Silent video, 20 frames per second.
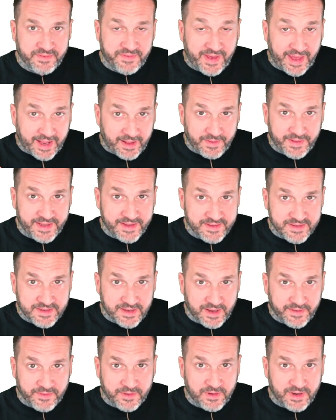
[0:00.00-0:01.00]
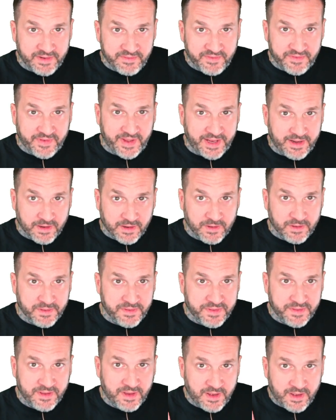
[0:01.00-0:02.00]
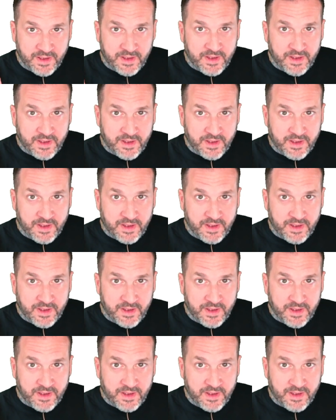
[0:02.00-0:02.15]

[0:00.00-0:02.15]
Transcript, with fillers: If aliens ever invade Earth